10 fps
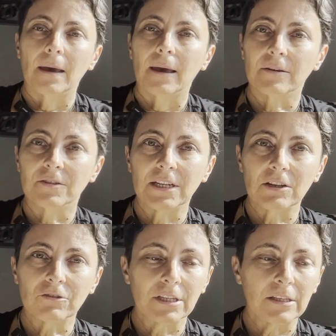And she
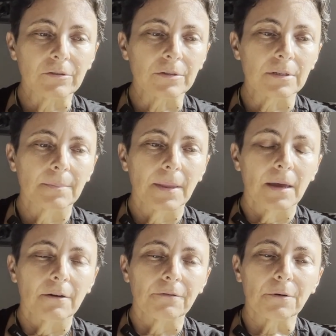continues,
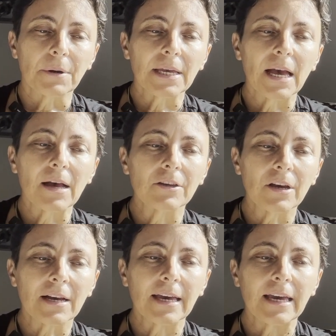from a
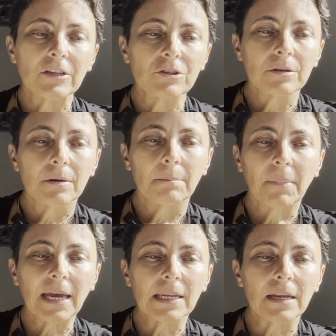young age,
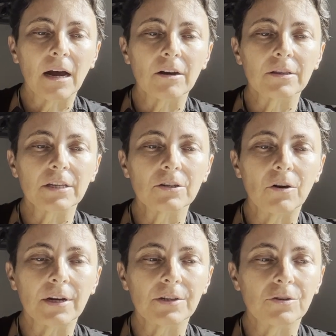men are
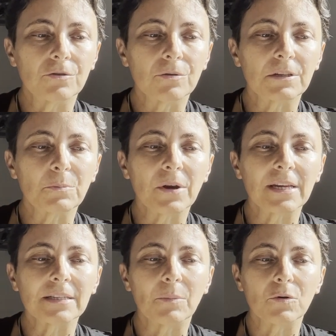discouraged to
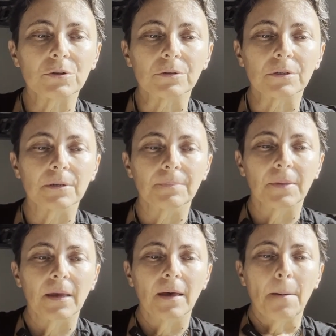express emotions.
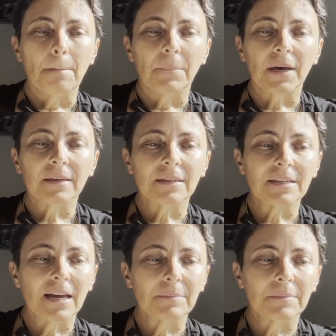By the
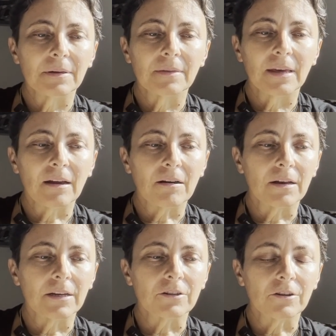time they
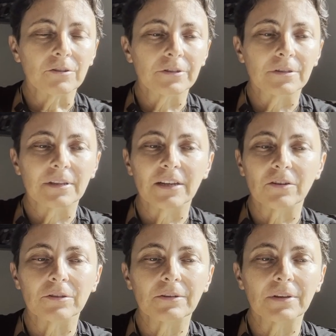are adults, they
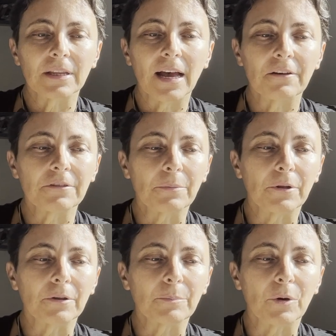don't even have the
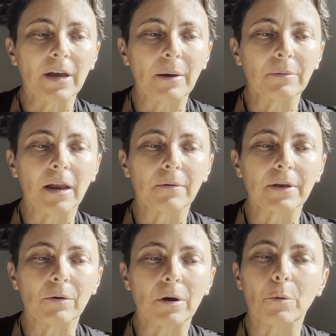
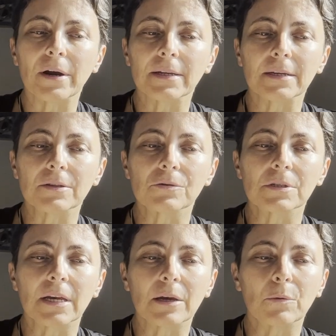vocabulary or awareness to
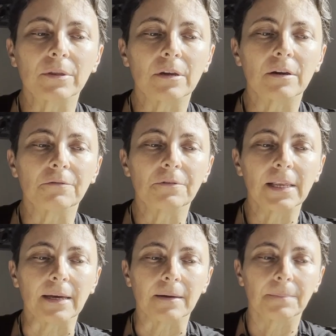say what they are
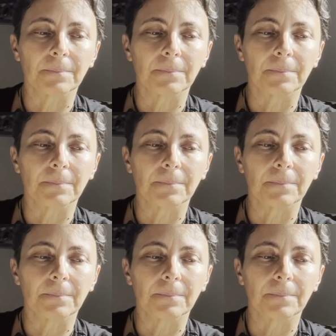feeling.